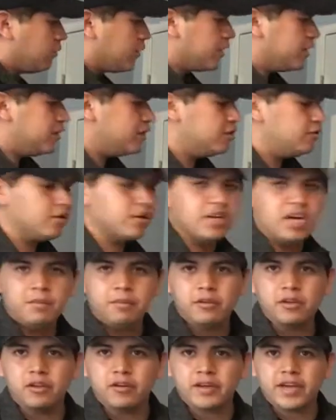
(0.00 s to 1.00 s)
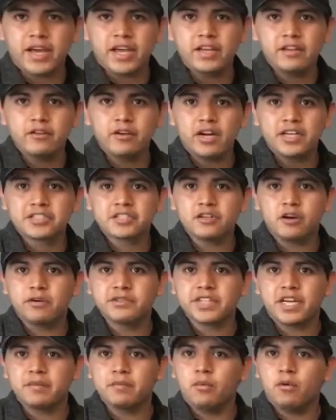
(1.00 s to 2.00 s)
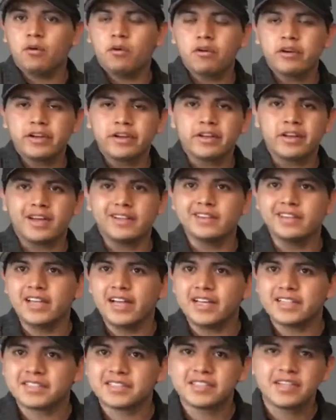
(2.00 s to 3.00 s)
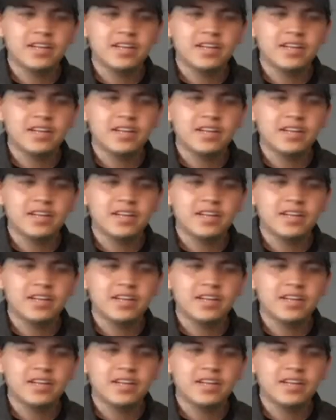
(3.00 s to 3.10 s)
going to do a couple, okay? You guys can always add more, you can add less.